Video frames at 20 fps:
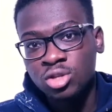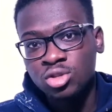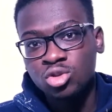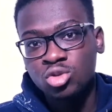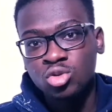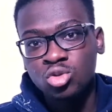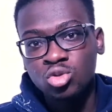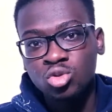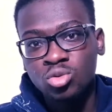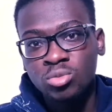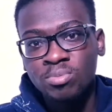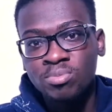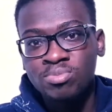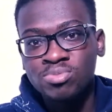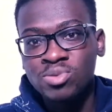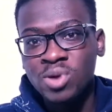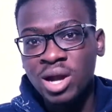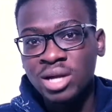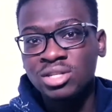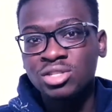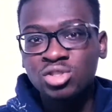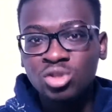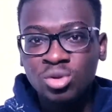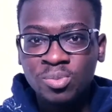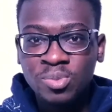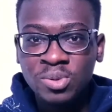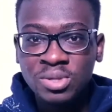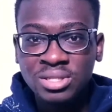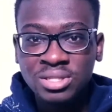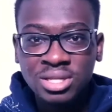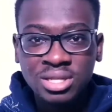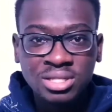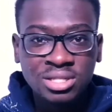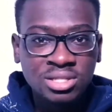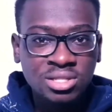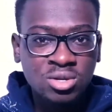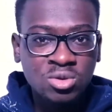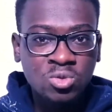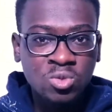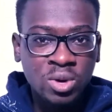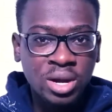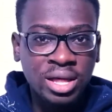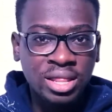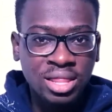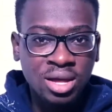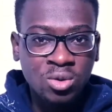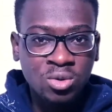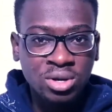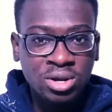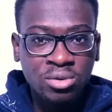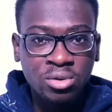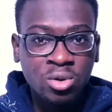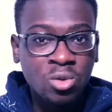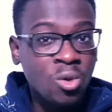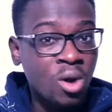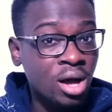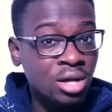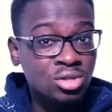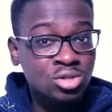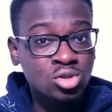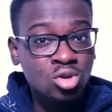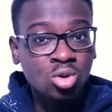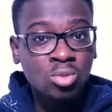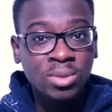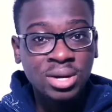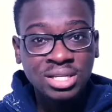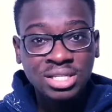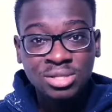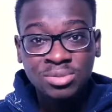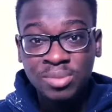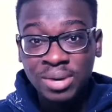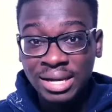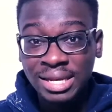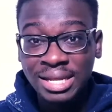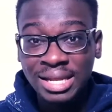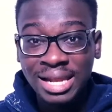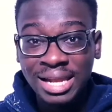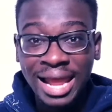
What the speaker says: to brand your business in a way that wouldn't require so much money,